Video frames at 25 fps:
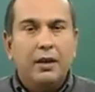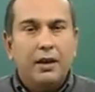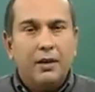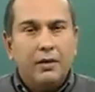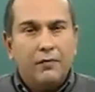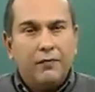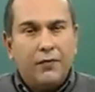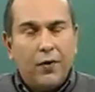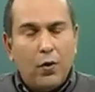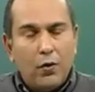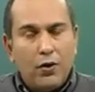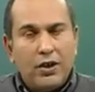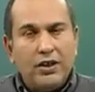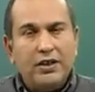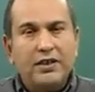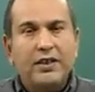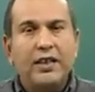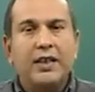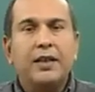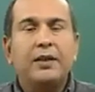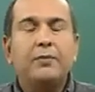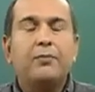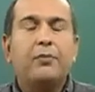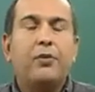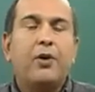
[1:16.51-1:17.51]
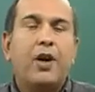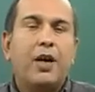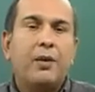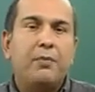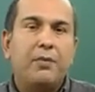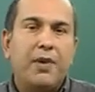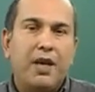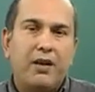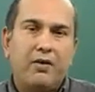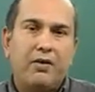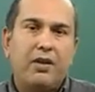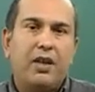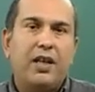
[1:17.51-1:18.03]
focusing
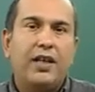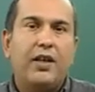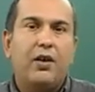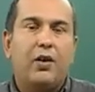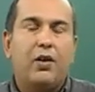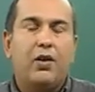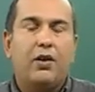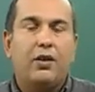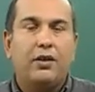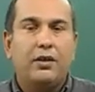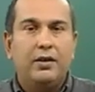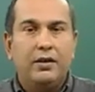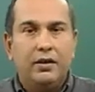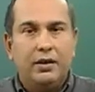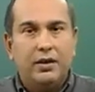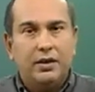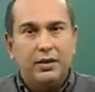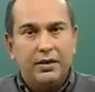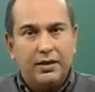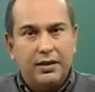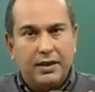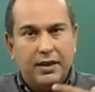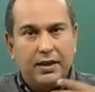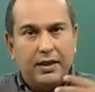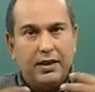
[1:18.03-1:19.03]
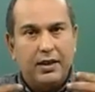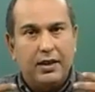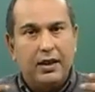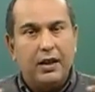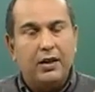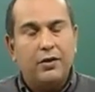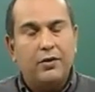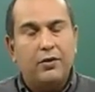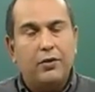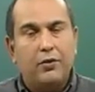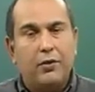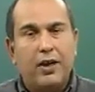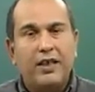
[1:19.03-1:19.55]
primarily on the
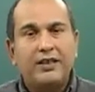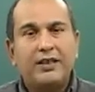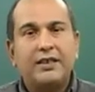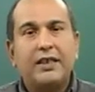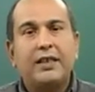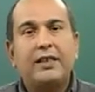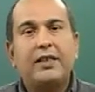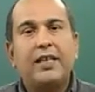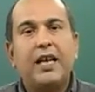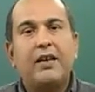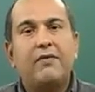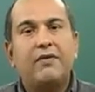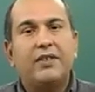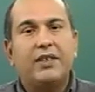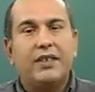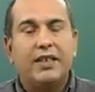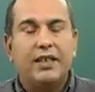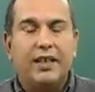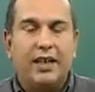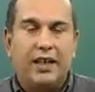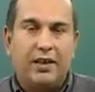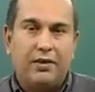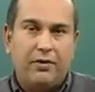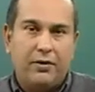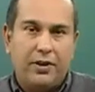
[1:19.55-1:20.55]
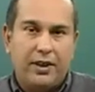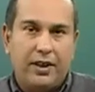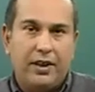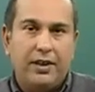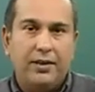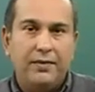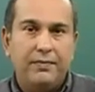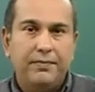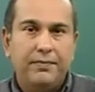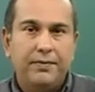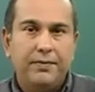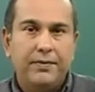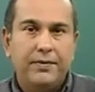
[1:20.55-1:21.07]
thoracic cavity area,